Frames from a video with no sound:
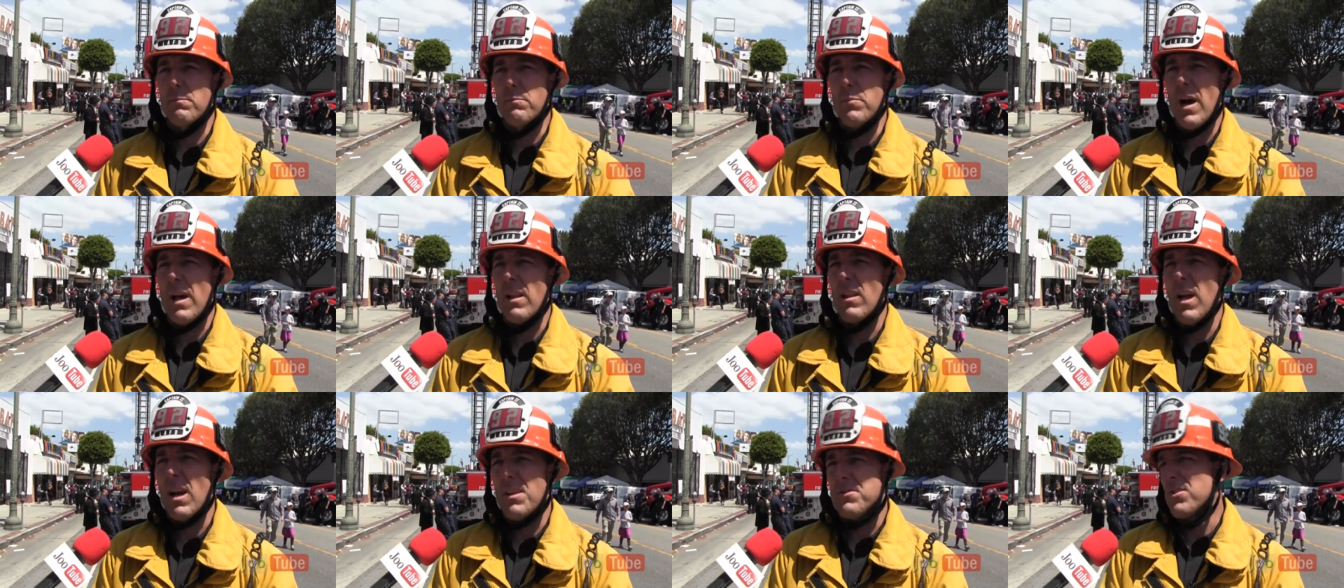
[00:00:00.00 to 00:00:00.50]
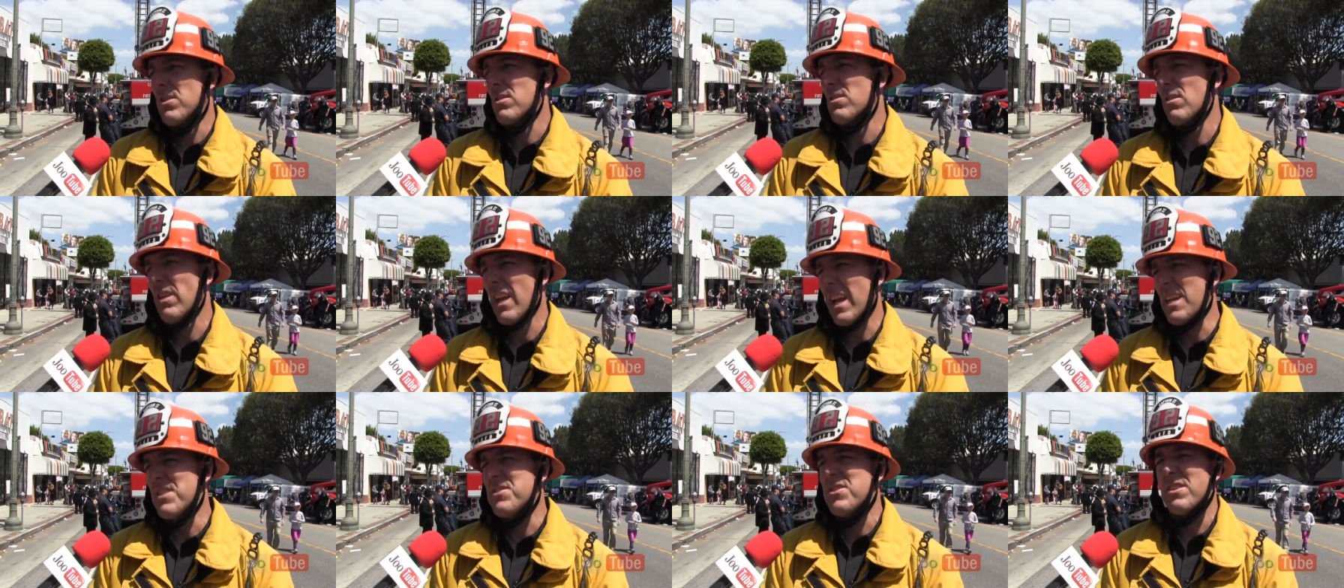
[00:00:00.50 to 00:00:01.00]

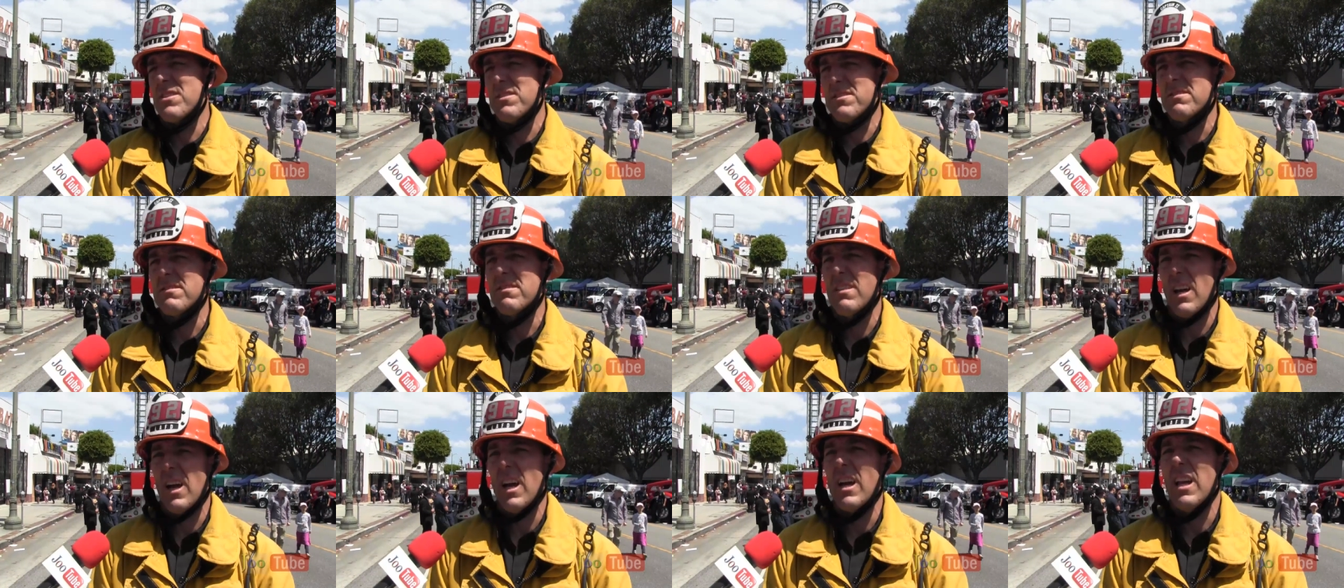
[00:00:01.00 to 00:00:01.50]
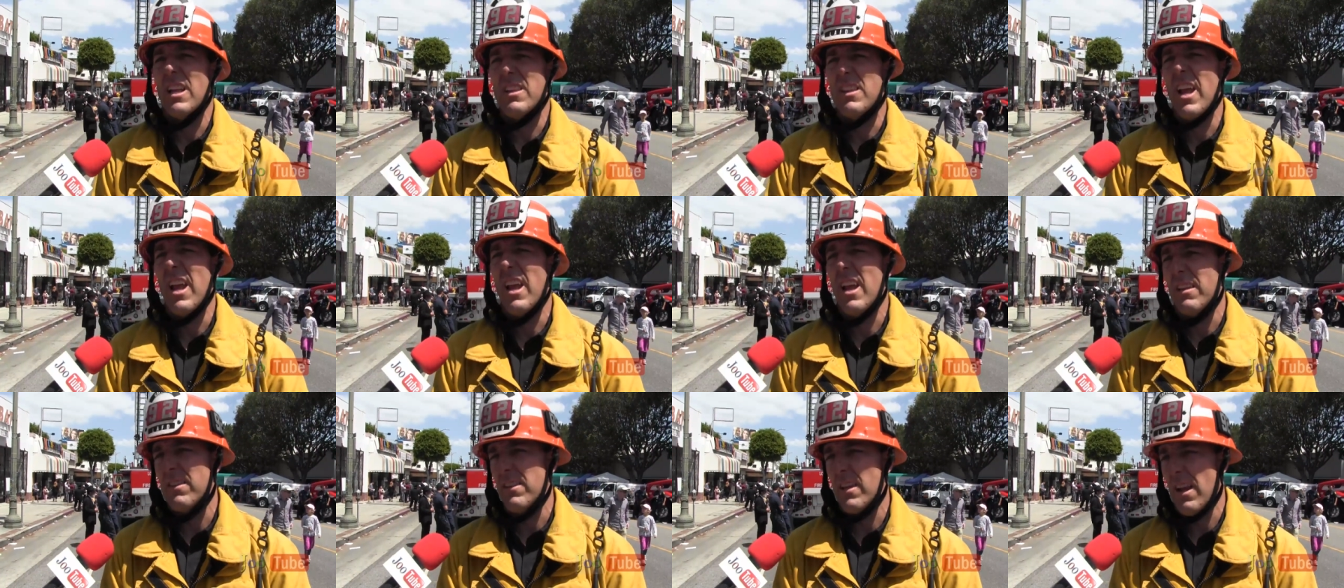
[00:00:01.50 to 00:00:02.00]
biological agents
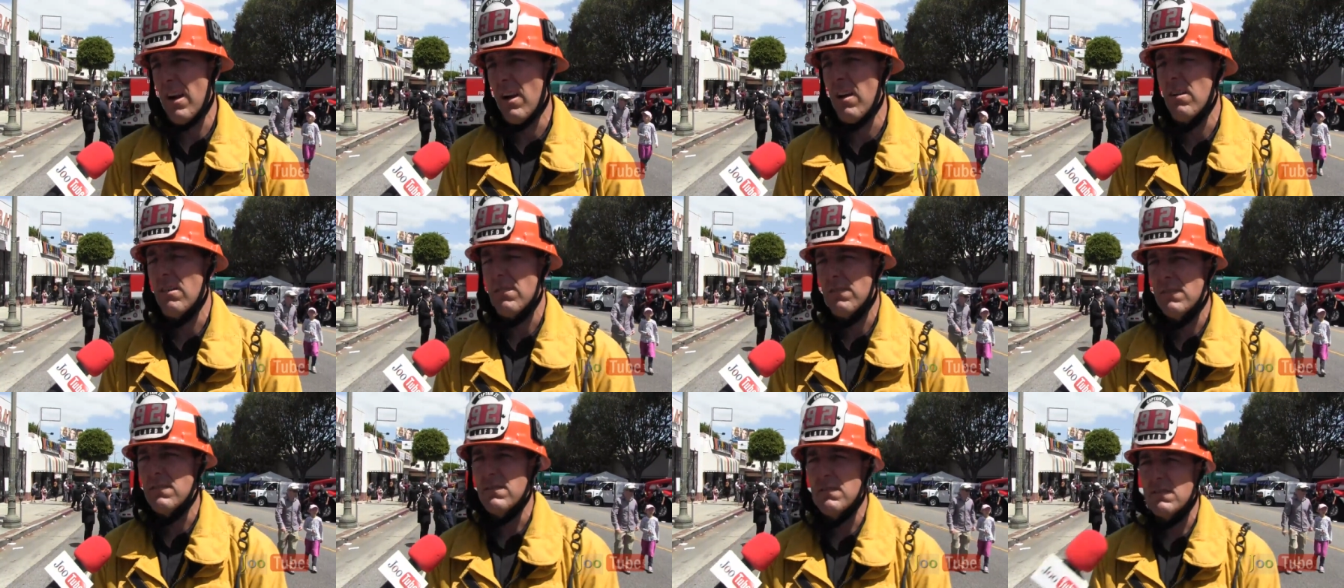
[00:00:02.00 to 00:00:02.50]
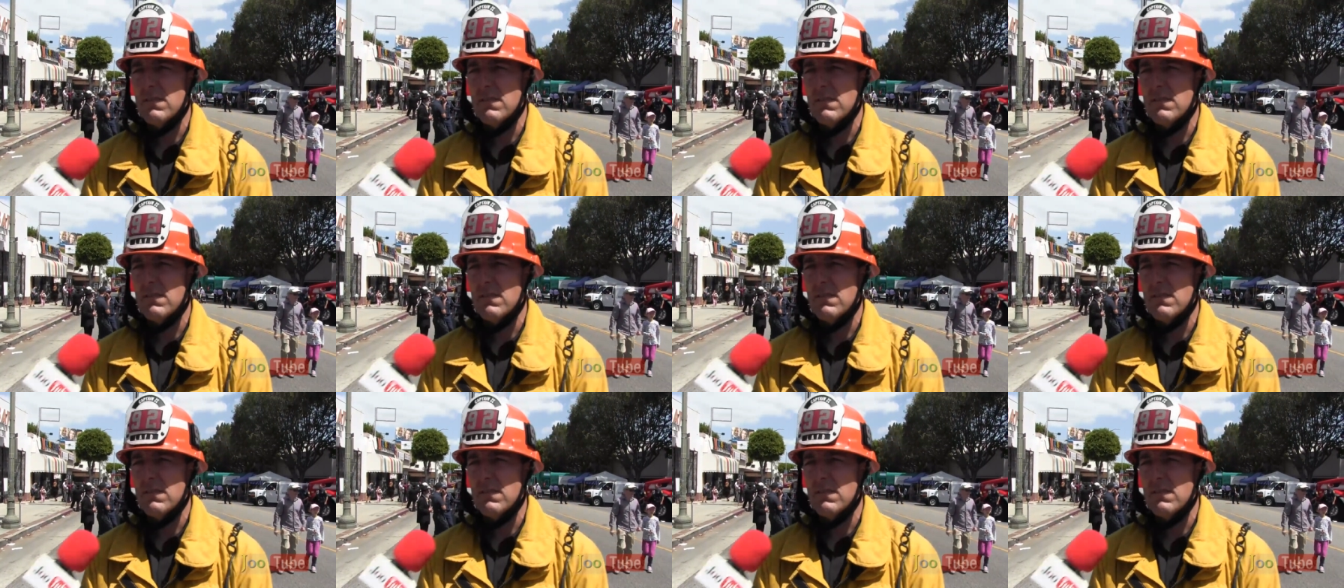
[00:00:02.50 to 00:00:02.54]
in the air.